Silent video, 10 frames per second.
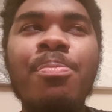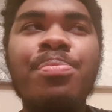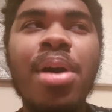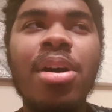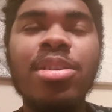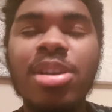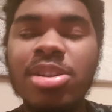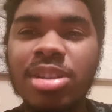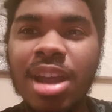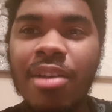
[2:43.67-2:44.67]
But
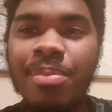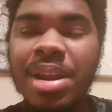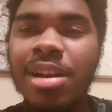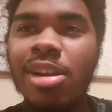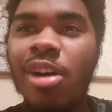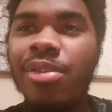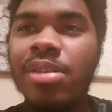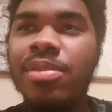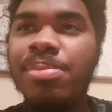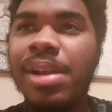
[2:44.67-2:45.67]
just there have been a lot of
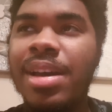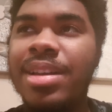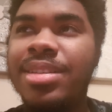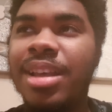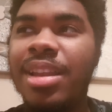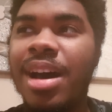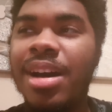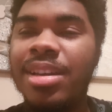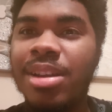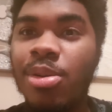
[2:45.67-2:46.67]
other players that
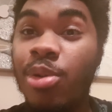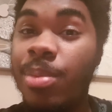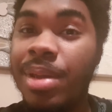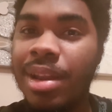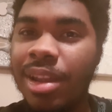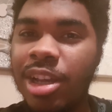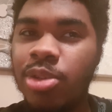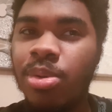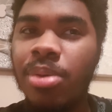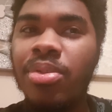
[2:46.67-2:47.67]
we're being linked
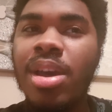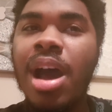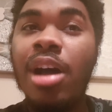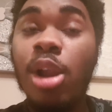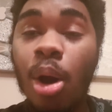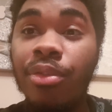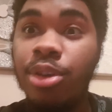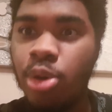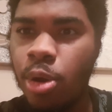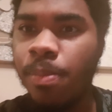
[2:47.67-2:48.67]
with. A lot of
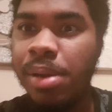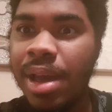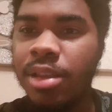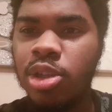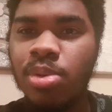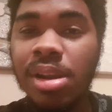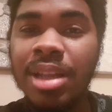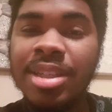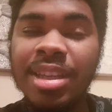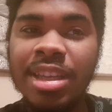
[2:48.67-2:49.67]
young players as well.
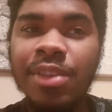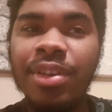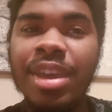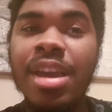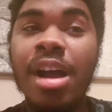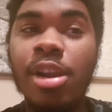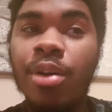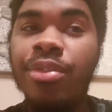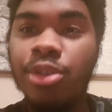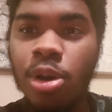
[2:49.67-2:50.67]
That's the key thing here. A lot
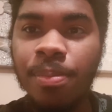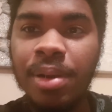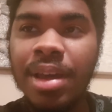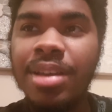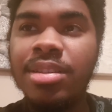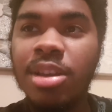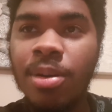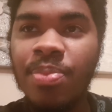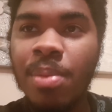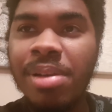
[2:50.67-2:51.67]
of young players,
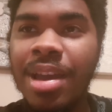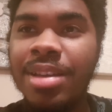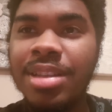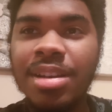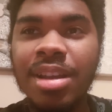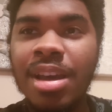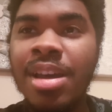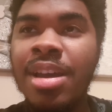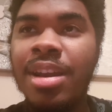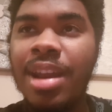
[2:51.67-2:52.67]
players in the
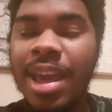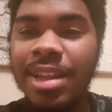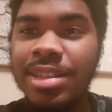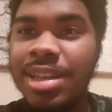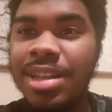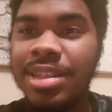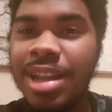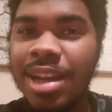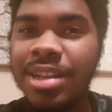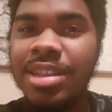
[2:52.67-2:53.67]
18s,
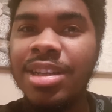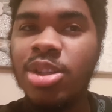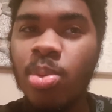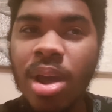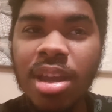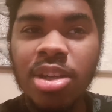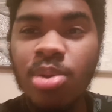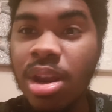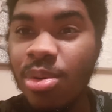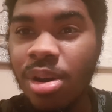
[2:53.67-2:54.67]
19, 20,
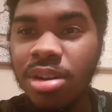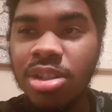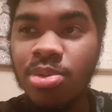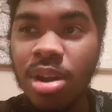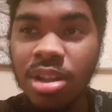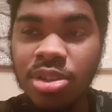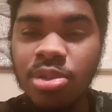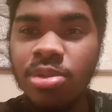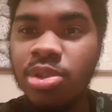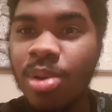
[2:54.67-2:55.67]
21s,
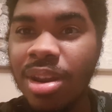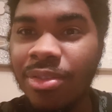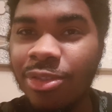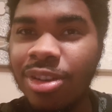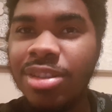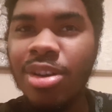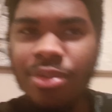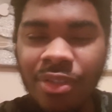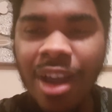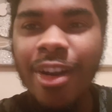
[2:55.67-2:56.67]
22s, 23s.
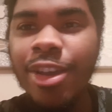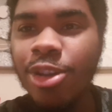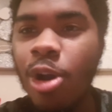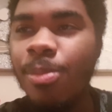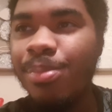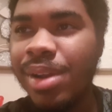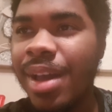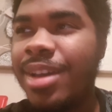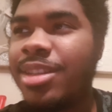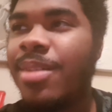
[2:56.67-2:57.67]
Very young
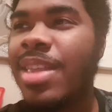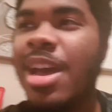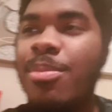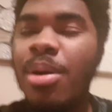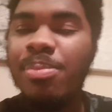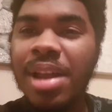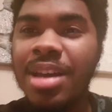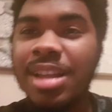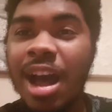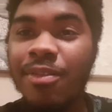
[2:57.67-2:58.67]
players, but players
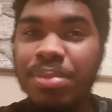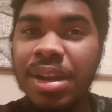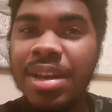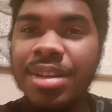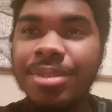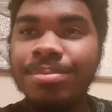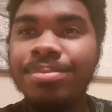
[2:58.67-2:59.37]
that have played